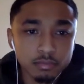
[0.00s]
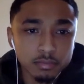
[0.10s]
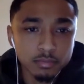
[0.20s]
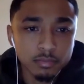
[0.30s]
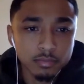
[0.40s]

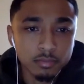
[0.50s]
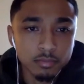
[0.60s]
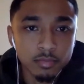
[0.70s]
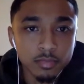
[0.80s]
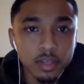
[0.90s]

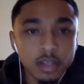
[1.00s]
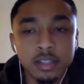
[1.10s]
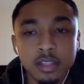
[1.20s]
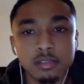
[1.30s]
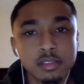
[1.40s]

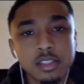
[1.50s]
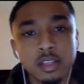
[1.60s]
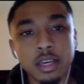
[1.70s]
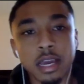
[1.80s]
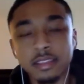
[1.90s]
Yeah. So
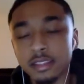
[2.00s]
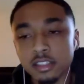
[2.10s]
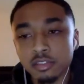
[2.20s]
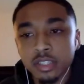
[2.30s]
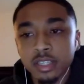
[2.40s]
like I think
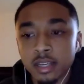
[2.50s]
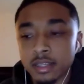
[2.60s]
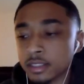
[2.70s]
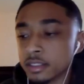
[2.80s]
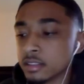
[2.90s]
that's a really good
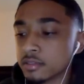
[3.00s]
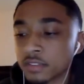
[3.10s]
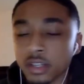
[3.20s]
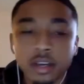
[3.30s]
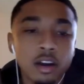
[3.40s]
idea
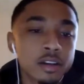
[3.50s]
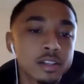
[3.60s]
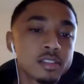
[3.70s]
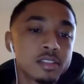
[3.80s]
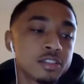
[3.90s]
for like
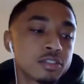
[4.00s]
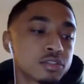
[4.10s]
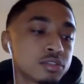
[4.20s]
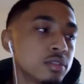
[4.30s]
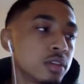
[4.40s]
artists in
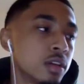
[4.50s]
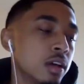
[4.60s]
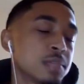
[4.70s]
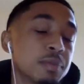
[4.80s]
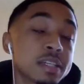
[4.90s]
general,
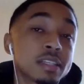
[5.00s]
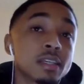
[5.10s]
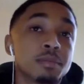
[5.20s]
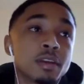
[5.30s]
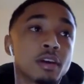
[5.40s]
especially
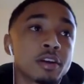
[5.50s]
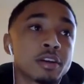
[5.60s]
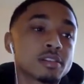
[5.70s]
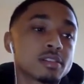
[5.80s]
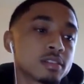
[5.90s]
independent
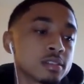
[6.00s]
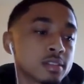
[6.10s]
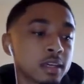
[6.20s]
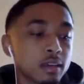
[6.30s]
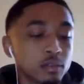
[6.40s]
artists. Cause
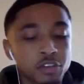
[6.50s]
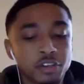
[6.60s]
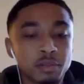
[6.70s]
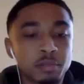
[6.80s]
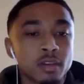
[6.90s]
like when you're
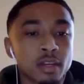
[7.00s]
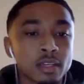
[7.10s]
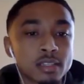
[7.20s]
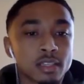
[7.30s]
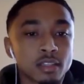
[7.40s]
independent, I
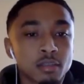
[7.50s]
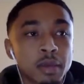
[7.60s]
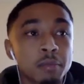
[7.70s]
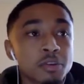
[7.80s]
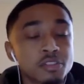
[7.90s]
guess like the
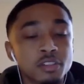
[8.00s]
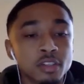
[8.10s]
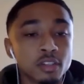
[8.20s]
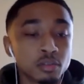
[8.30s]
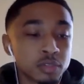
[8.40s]
main person you're
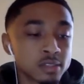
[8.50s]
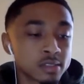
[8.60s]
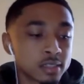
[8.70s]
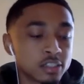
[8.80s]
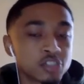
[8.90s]
dealing with is
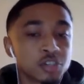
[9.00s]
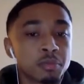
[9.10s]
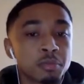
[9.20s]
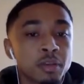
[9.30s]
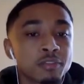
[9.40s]
like these
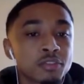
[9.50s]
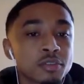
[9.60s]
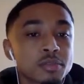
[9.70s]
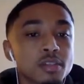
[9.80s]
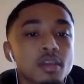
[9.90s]
streaming
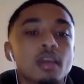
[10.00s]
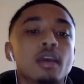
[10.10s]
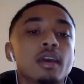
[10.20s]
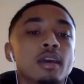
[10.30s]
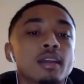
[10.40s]
platforms.
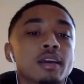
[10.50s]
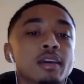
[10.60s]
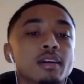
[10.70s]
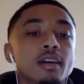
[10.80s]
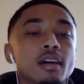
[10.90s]
And
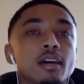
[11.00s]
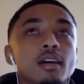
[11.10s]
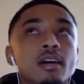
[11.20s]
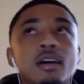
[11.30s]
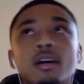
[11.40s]
like
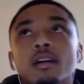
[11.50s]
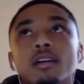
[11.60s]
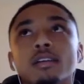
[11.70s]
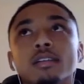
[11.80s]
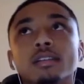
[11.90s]

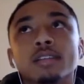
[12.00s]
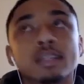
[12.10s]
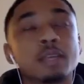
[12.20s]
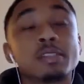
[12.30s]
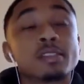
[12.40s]
like
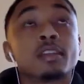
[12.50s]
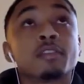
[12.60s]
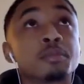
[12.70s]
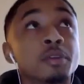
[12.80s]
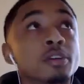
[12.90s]
they be stealing
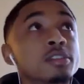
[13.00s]
from y'all.